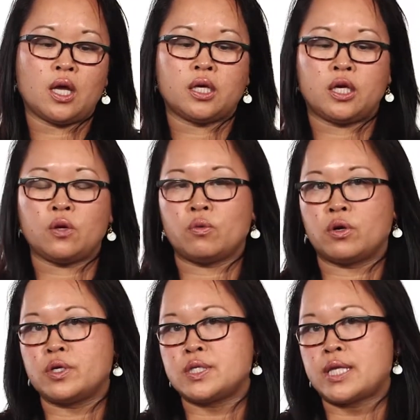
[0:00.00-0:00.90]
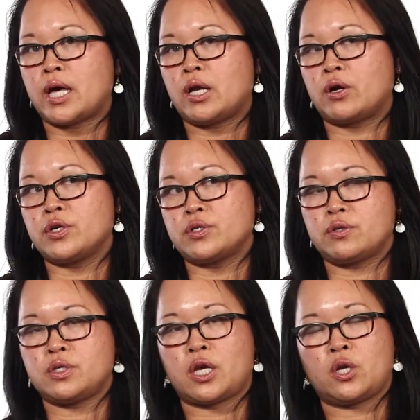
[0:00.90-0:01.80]
Key words that are
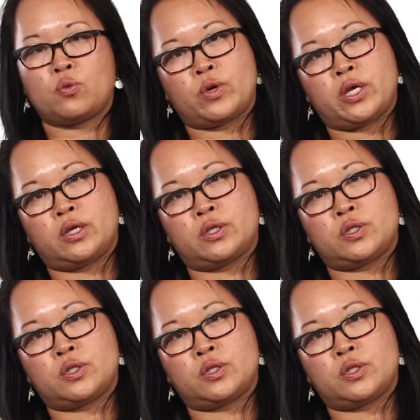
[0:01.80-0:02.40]
associated with